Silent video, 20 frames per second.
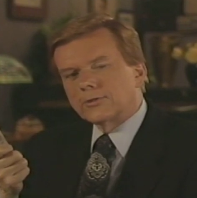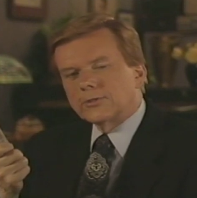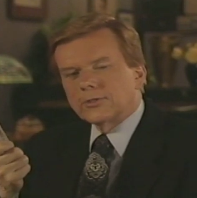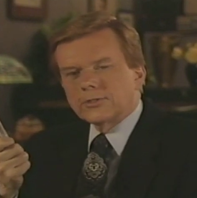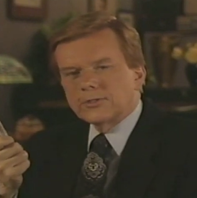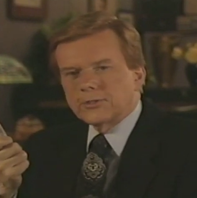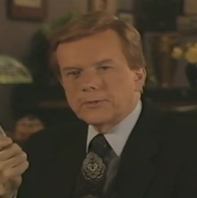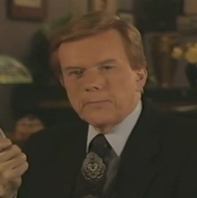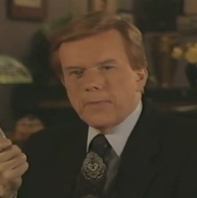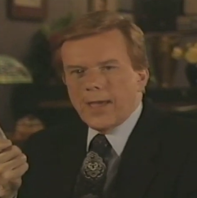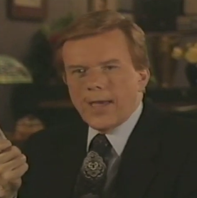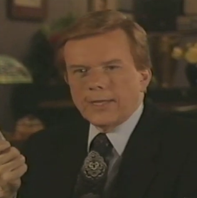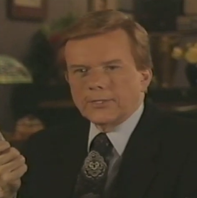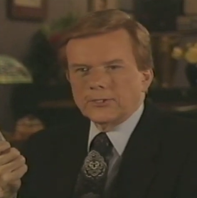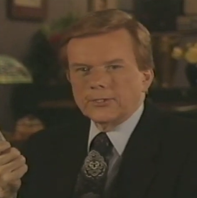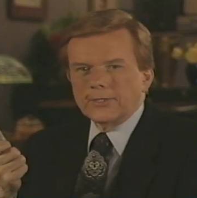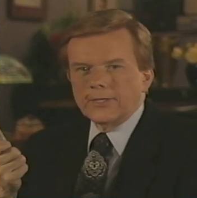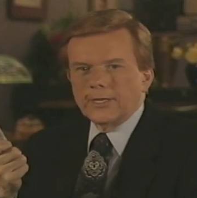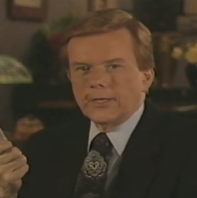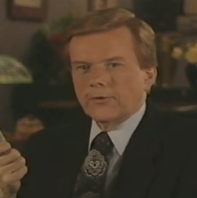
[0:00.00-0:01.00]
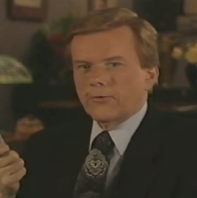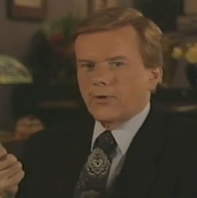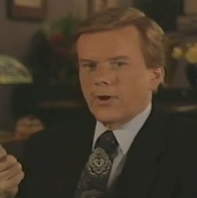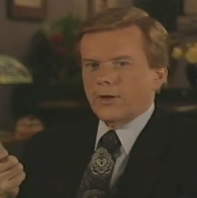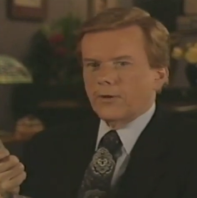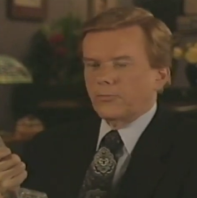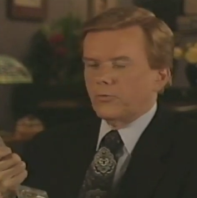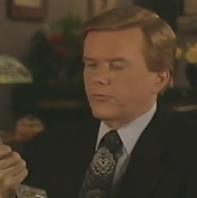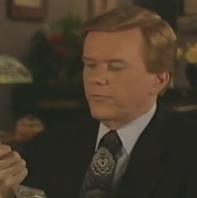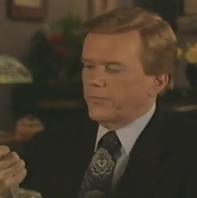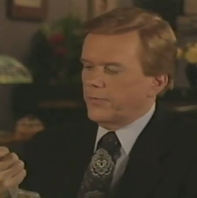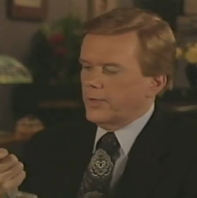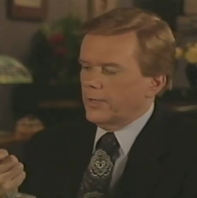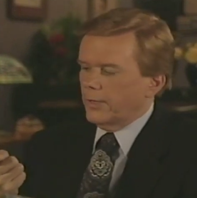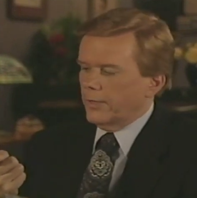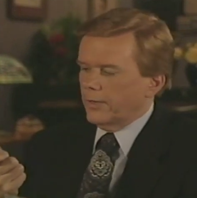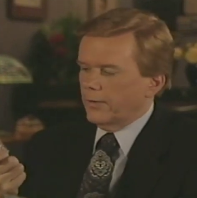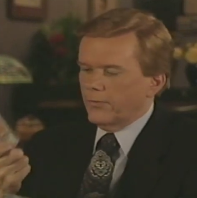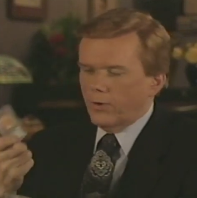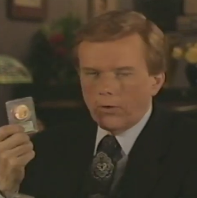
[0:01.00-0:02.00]
Just imagine the incredible
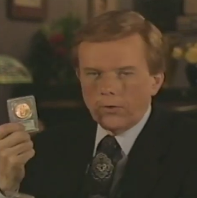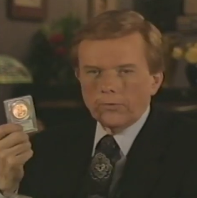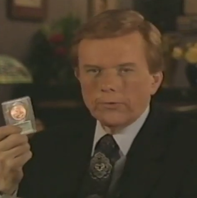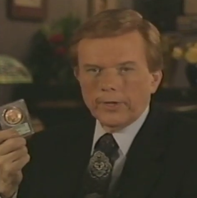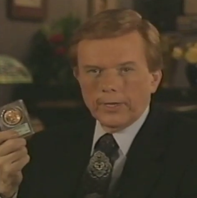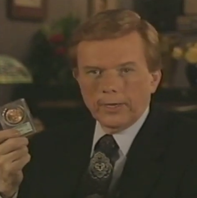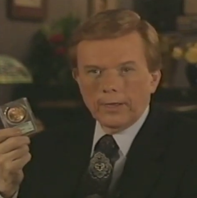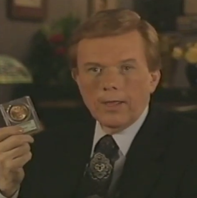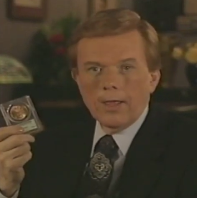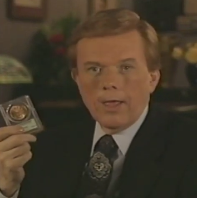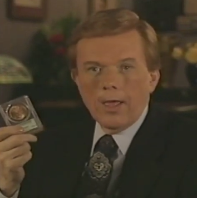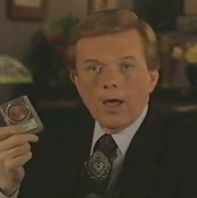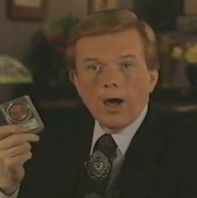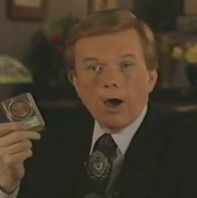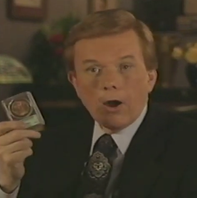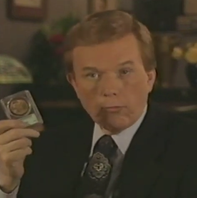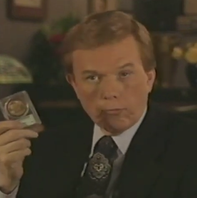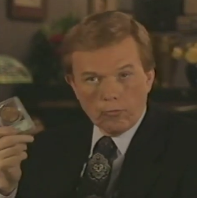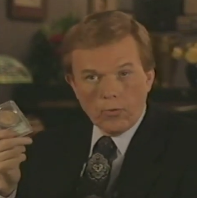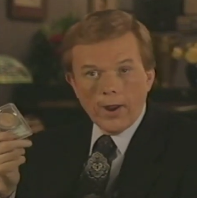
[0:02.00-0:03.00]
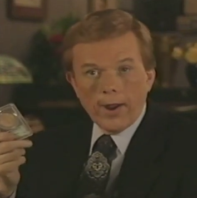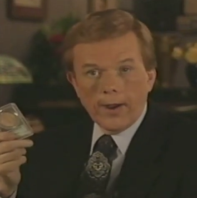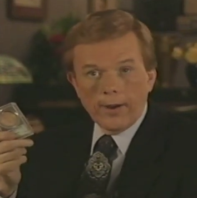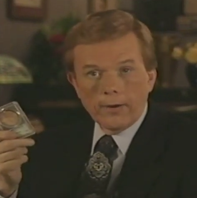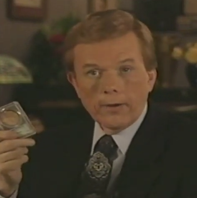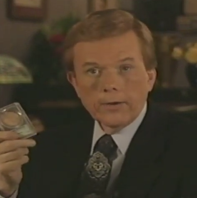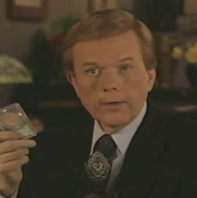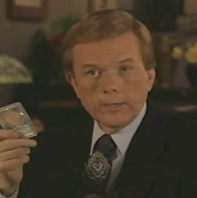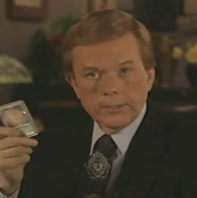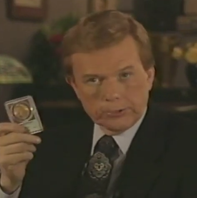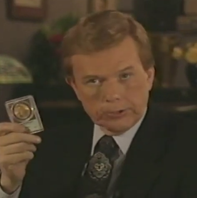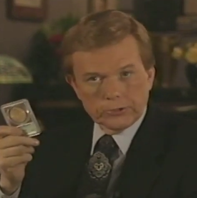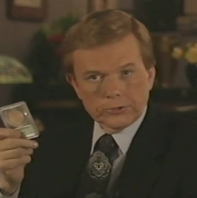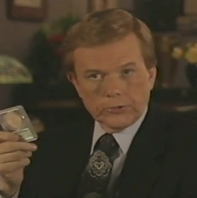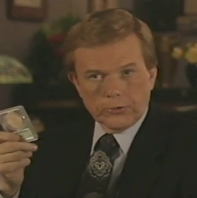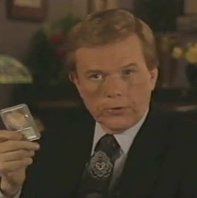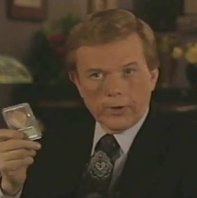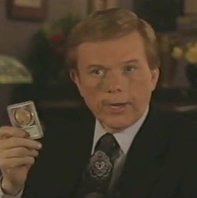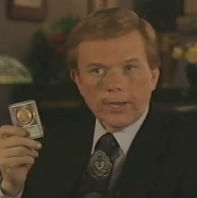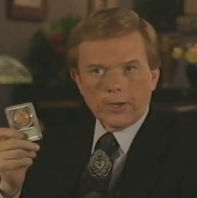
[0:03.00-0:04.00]
feeling of holding a rare,
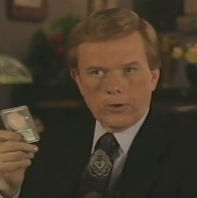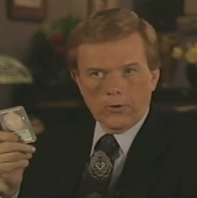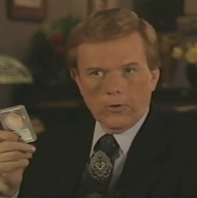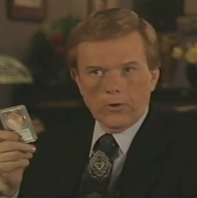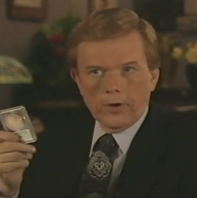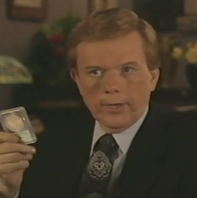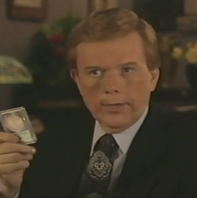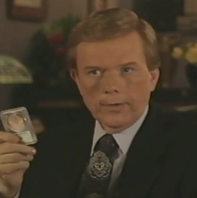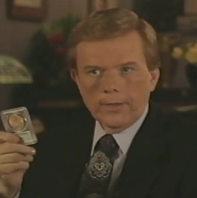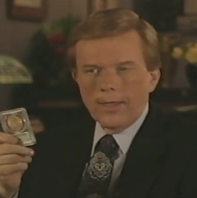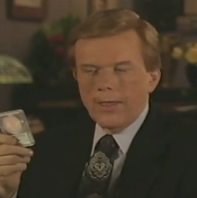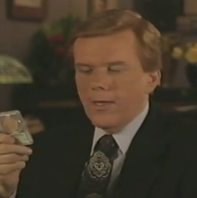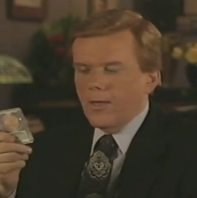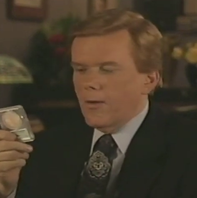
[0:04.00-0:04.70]
historic coin,